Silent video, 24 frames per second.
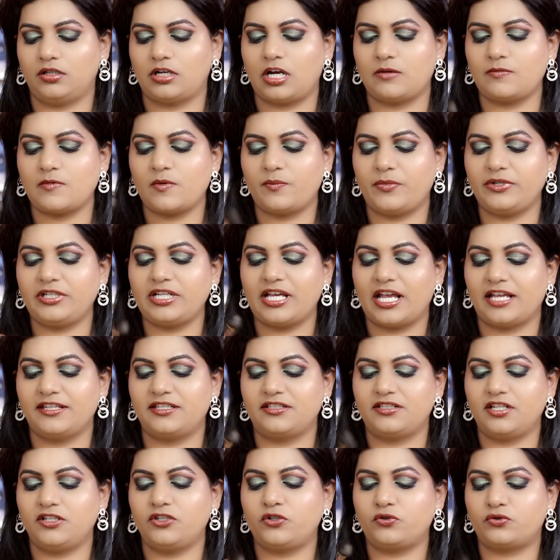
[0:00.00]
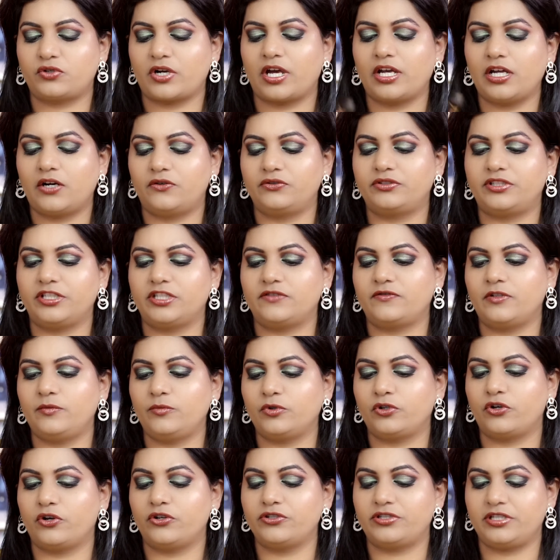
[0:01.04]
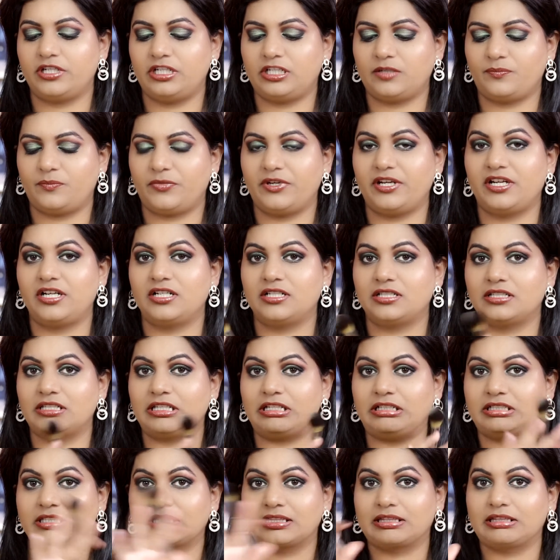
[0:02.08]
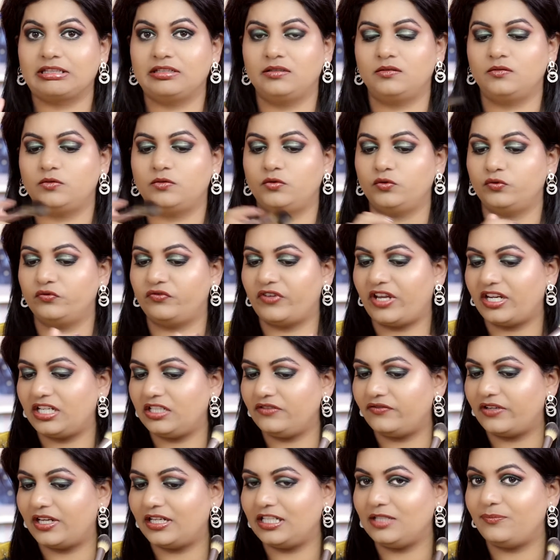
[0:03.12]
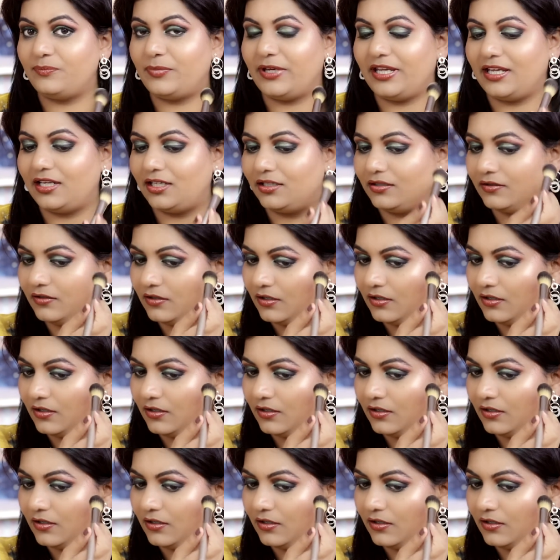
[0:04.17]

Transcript: I'm a bit hesitant to try out this one because it appears very pale.